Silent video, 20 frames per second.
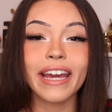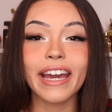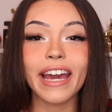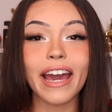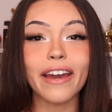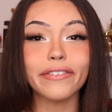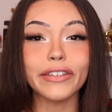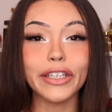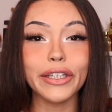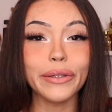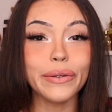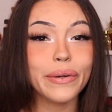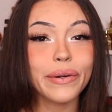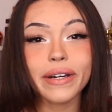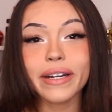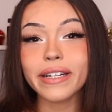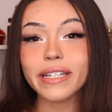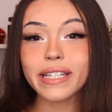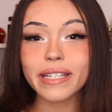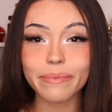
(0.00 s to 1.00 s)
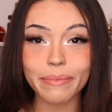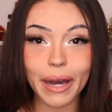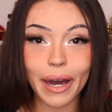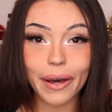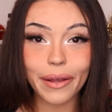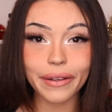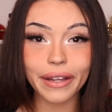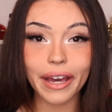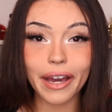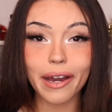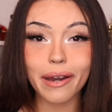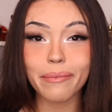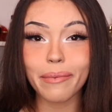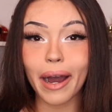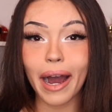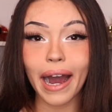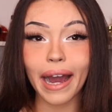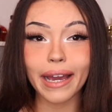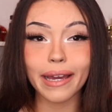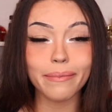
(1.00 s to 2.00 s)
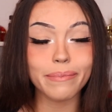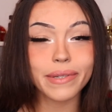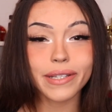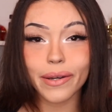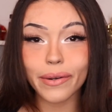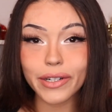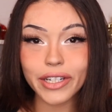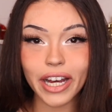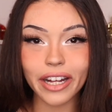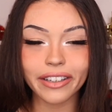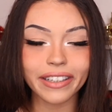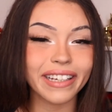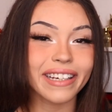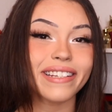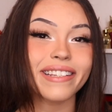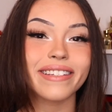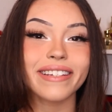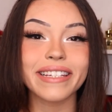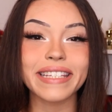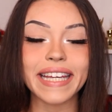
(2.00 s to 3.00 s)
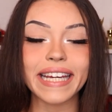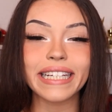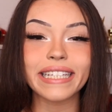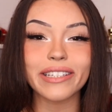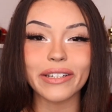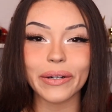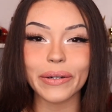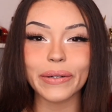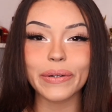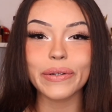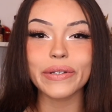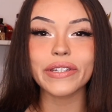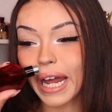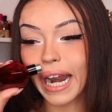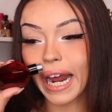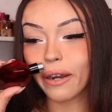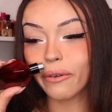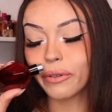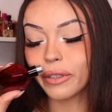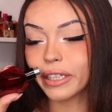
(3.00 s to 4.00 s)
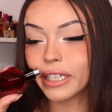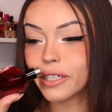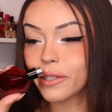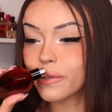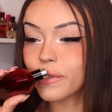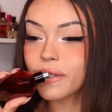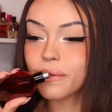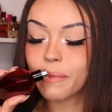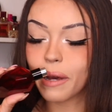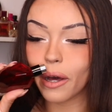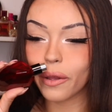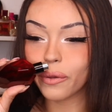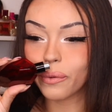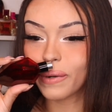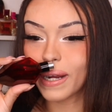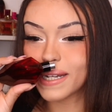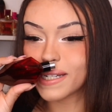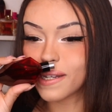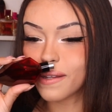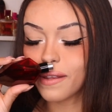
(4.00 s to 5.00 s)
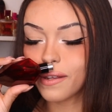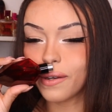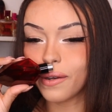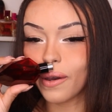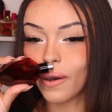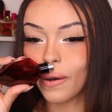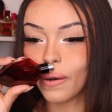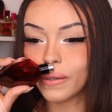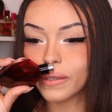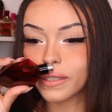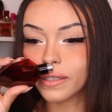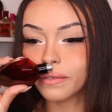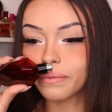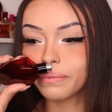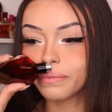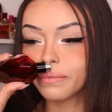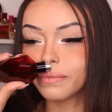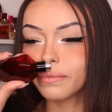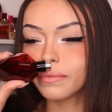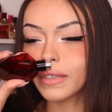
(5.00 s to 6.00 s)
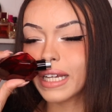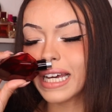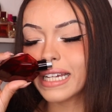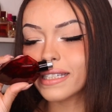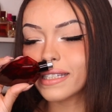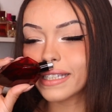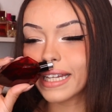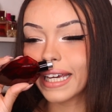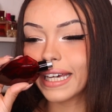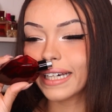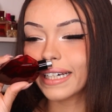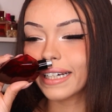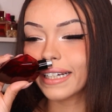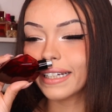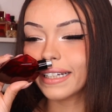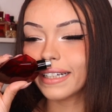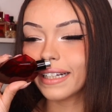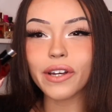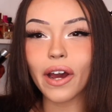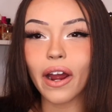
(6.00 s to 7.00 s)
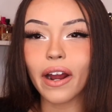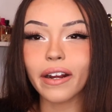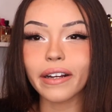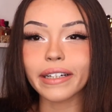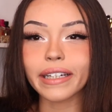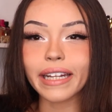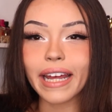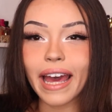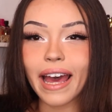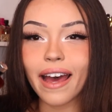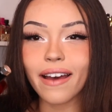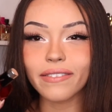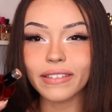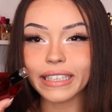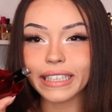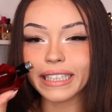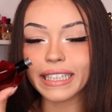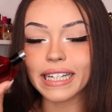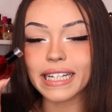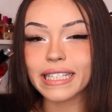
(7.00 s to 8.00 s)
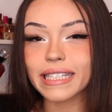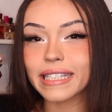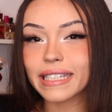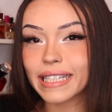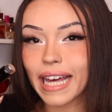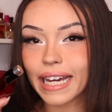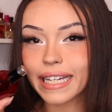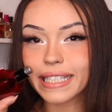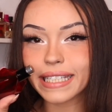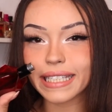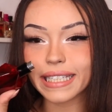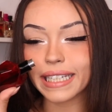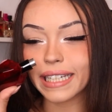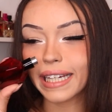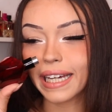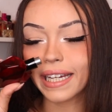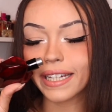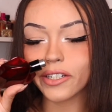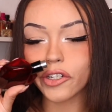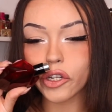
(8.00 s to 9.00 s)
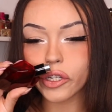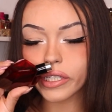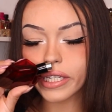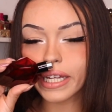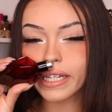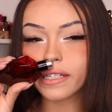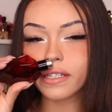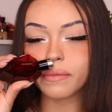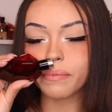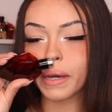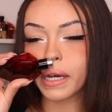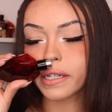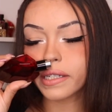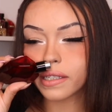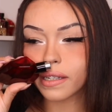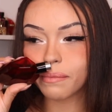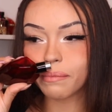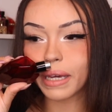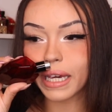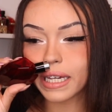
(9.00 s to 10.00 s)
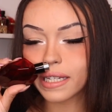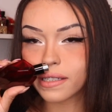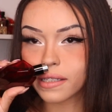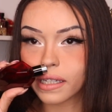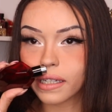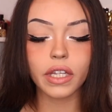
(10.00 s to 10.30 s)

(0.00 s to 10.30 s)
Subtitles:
If you smell them, I am so jealous because I don't. But I really do smell the rest of the notes. It's like dark and heavy and sexy and just, it smells amazing.